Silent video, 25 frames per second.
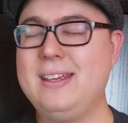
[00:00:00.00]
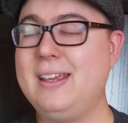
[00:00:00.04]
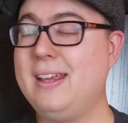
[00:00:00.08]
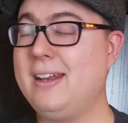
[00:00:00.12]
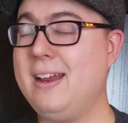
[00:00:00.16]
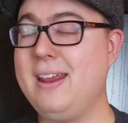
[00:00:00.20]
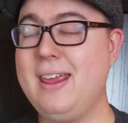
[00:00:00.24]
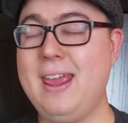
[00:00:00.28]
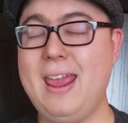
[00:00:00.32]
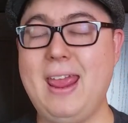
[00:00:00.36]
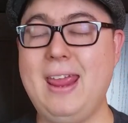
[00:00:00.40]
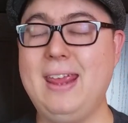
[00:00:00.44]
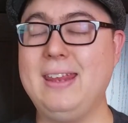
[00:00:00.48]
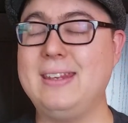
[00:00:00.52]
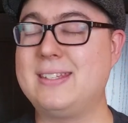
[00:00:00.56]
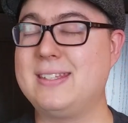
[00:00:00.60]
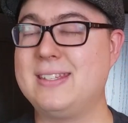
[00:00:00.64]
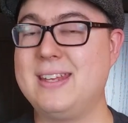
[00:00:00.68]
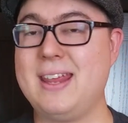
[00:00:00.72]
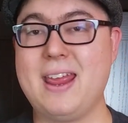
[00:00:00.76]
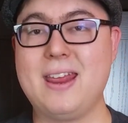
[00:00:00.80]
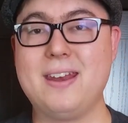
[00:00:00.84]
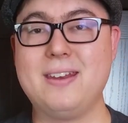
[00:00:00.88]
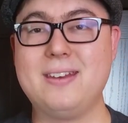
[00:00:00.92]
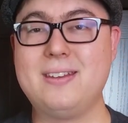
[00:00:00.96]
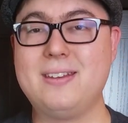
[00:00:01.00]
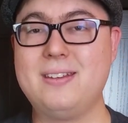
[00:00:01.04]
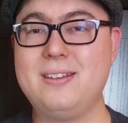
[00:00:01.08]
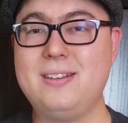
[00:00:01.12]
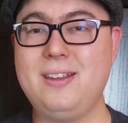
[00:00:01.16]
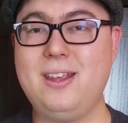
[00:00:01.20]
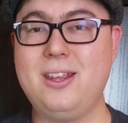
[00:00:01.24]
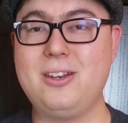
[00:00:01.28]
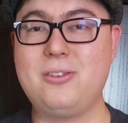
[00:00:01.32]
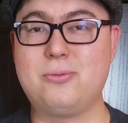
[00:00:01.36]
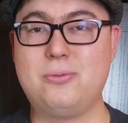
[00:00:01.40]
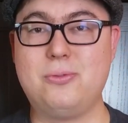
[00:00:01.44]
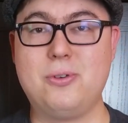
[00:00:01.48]
And I hate sand.
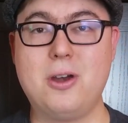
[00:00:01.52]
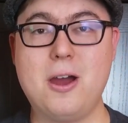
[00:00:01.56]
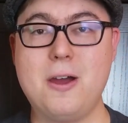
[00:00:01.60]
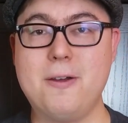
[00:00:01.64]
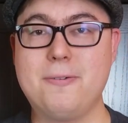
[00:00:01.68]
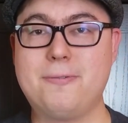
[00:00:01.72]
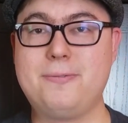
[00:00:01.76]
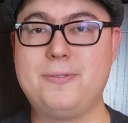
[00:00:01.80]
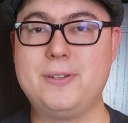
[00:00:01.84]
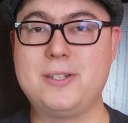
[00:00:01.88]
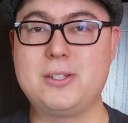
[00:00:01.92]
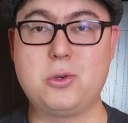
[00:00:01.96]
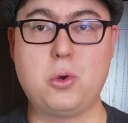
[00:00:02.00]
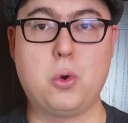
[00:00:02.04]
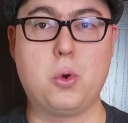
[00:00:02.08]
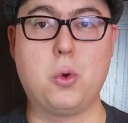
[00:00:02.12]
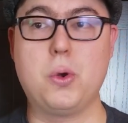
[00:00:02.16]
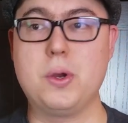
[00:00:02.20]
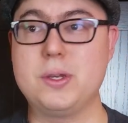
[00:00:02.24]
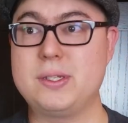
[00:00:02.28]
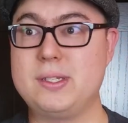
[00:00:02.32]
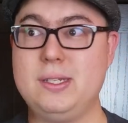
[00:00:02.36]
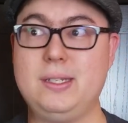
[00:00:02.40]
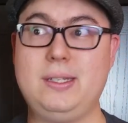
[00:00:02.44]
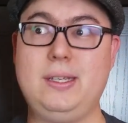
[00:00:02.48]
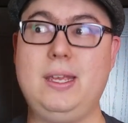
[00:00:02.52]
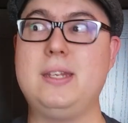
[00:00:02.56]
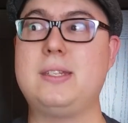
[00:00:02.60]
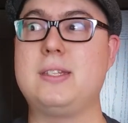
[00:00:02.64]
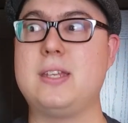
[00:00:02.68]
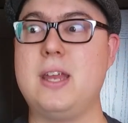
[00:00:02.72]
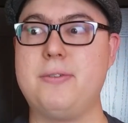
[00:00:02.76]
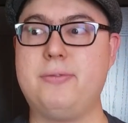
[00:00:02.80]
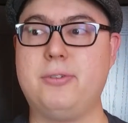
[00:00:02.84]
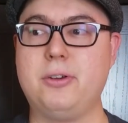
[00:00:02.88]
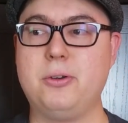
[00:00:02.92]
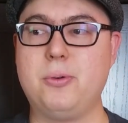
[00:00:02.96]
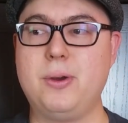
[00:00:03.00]
It's rough, it's coarse, it gets
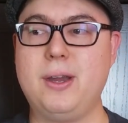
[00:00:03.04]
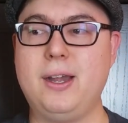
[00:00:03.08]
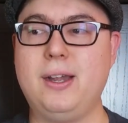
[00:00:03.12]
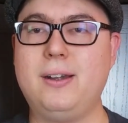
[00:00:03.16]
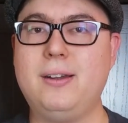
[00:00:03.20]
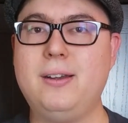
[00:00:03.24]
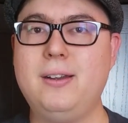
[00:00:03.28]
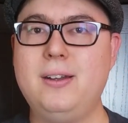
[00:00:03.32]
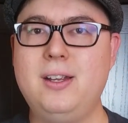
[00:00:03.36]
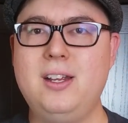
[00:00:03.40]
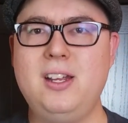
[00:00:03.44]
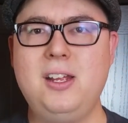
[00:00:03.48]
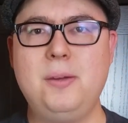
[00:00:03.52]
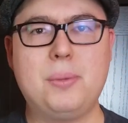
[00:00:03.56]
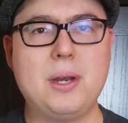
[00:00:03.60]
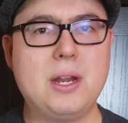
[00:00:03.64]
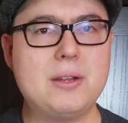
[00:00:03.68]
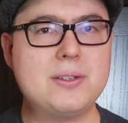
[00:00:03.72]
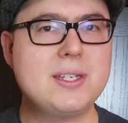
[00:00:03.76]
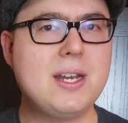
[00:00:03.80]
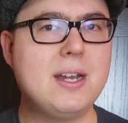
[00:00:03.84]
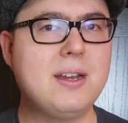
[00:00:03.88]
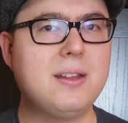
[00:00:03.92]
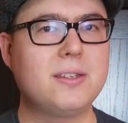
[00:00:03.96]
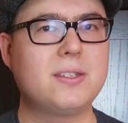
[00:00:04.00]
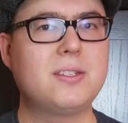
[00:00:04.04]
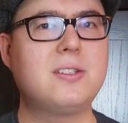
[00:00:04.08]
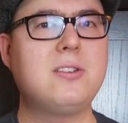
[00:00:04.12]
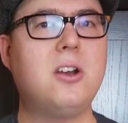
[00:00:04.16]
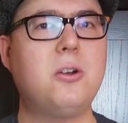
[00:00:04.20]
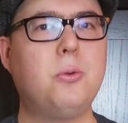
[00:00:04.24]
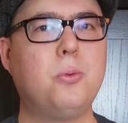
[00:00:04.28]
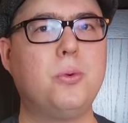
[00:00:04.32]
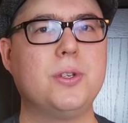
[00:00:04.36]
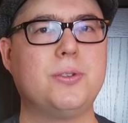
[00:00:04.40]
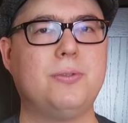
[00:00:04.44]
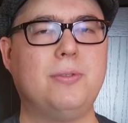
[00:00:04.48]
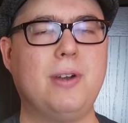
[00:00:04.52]
everywhere. But outside of the
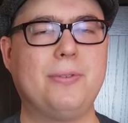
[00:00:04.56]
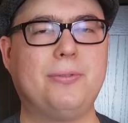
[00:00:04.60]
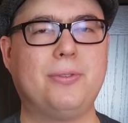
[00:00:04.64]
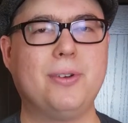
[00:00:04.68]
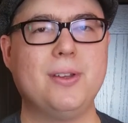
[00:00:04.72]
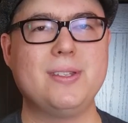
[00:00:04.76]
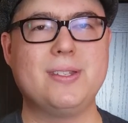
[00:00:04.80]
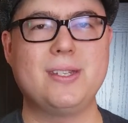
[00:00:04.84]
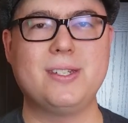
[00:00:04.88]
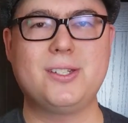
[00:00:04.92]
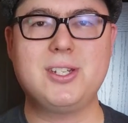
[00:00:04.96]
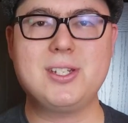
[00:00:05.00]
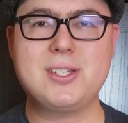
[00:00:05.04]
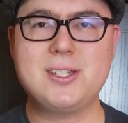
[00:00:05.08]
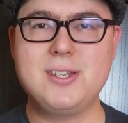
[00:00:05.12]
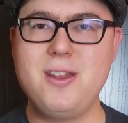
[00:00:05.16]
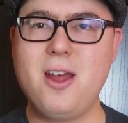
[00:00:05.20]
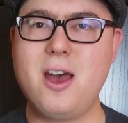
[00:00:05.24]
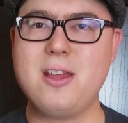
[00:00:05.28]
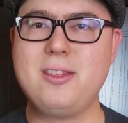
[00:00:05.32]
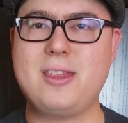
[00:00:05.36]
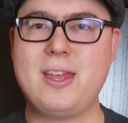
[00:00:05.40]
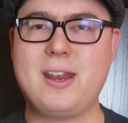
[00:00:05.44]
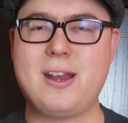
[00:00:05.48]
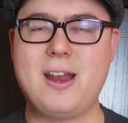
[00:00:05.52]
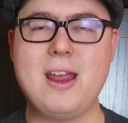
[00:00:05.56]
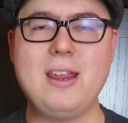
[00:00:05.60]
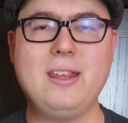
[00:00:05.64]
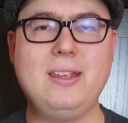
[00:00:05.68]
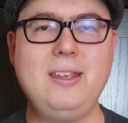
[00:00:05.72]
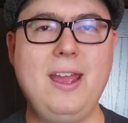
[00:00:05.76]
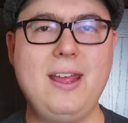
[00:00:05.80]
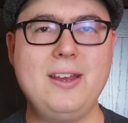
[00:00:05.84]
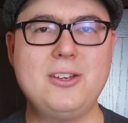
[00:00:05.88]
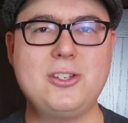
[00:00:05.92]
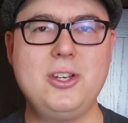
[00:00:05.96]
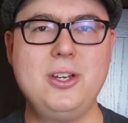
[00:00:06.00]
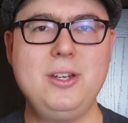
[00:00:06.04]
Star Wars reference, it's just not that
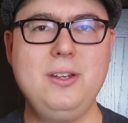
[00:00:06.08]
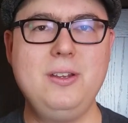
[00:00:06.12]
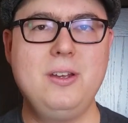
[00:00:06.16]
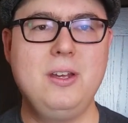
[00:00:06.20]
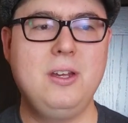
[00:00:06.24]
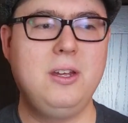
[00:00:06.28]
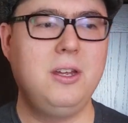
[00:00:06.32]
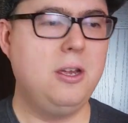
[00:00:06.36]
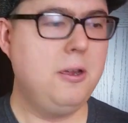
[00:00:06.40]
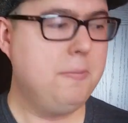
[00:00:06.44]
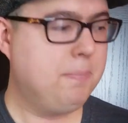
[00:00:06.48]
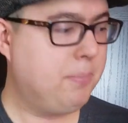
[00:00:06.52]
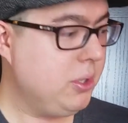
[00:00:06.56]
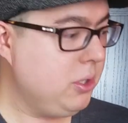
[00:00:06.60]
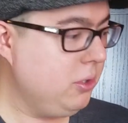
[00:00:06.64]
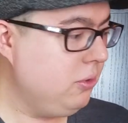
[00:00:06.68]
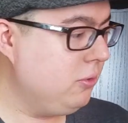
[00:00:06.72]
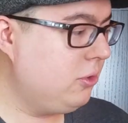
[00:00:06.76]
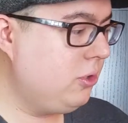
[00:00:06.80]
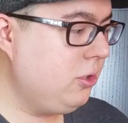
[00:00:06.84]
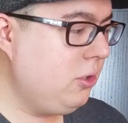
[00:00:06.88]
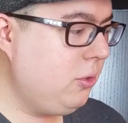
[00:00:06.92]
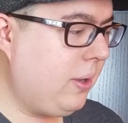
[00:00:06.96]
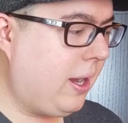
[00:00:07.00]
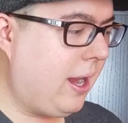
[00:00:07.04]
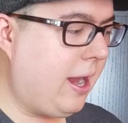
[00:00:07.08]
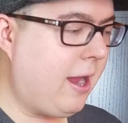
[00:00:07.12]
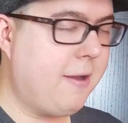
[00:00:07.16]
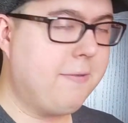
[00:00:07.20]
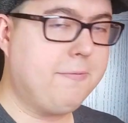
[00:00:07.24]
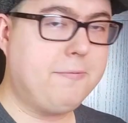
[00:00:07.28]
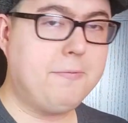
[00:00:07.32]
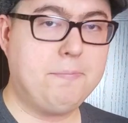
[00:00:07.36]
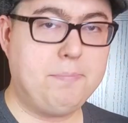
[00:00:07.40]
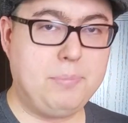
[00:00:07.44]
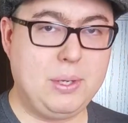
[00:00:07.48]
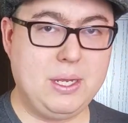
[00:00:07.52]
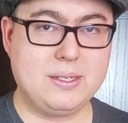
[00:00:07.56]
eye-catching. But you do
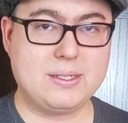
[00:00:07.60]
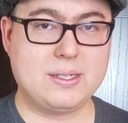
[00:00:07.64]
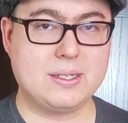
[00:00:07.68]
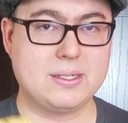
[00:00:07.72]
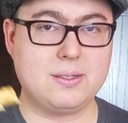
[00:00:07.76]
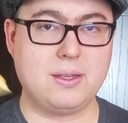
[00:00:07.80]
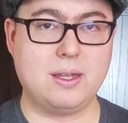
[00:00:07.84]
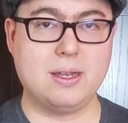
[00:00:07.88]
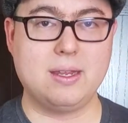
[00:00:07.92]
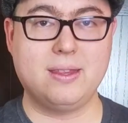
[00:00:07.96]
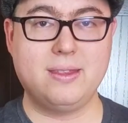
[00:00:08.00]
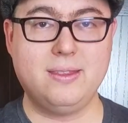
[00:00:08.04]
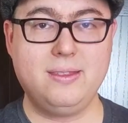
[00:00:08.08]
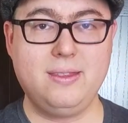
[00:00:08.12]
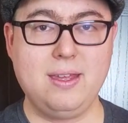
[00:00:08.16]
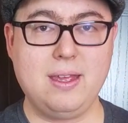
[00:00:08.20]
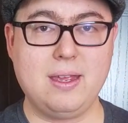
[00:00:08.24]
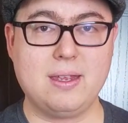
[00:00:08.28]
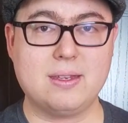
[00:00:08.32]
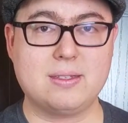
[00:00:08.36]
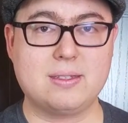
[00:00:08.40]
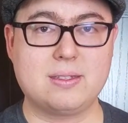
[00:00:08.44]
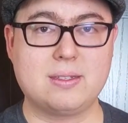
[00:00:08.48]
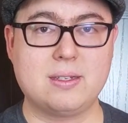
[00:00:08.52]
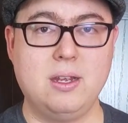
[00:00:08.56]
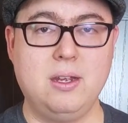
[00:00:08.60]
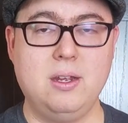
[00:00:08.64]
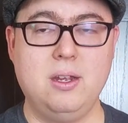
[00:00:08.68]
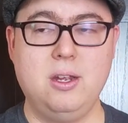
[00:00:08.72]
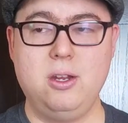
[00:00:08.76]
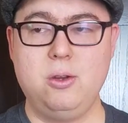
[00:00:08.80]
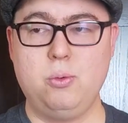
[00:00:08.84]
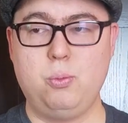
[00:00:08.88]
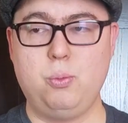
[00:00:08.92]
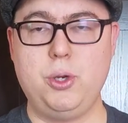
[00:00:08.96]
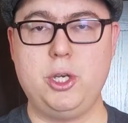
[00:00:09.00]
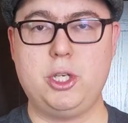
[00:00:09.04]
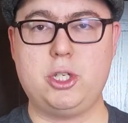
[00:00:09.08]
have pieces like this,
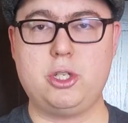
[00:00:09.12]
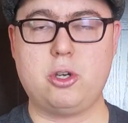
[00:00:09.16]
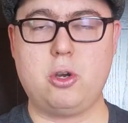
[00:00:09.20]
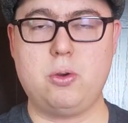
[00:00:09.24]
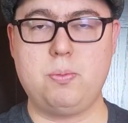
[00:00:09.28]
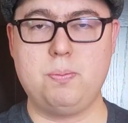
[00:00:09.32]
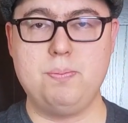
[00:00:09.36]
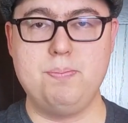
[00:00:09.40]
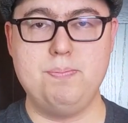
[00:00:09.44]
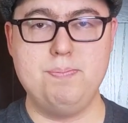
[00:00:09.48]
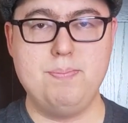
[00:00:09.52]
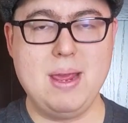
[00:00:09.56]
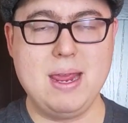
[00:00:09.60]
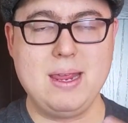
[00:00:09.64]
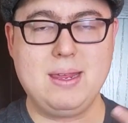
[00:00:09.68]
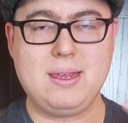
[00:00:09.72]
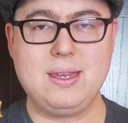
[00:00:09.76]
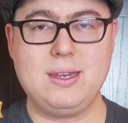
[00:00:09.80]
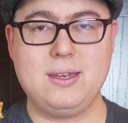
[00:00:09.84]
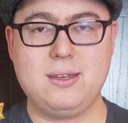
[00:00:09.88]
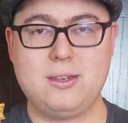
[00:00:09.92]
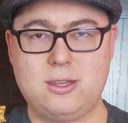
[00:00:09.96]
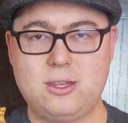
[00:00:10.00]
which make it